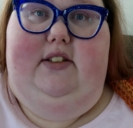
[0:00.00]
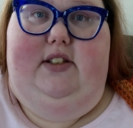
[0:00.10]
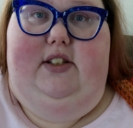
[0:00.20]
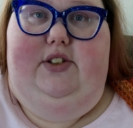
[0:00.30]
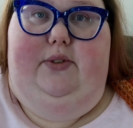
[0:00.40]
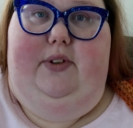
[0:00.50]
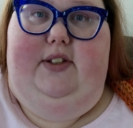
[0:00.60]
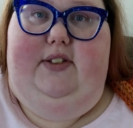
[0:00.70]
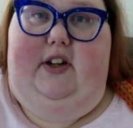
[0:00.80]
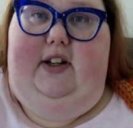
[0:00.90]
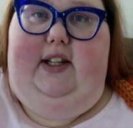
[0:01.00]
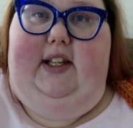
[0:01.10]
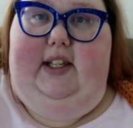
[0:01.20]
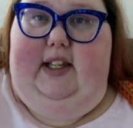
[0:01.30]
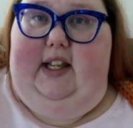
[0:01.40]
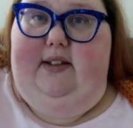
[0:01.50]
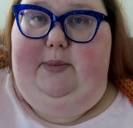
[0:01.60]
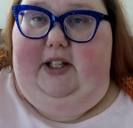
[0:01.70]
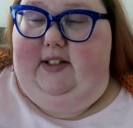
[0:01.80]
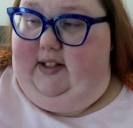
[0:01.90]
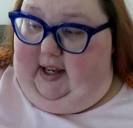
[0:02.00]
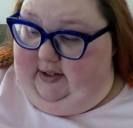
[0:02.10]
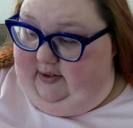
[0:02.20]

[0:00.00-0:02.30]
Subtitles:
to do this cardigan again because I